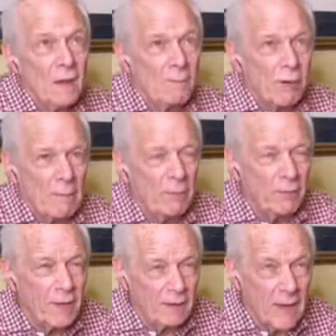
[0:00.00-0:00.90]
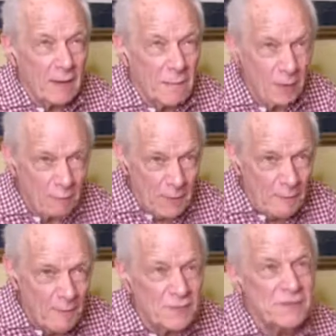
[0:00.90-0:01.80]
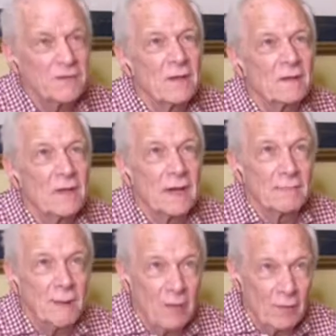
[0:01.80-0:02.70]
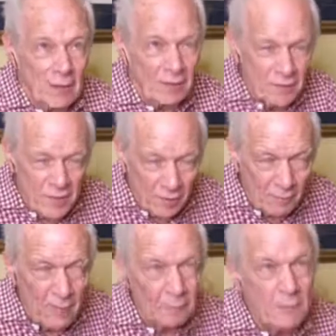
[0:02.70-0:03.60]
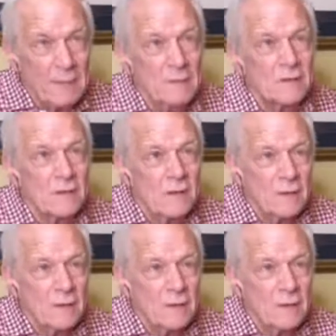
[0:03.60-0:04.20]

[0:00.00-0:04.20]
Probably a lot about babies and a lot about how you care about babies.